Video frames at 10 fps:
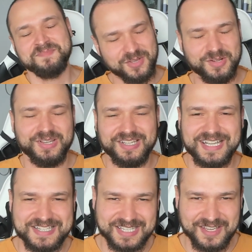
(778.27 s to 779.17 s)
You're looked
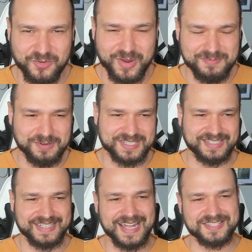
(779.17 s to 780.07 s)
at as a giveaway person like that.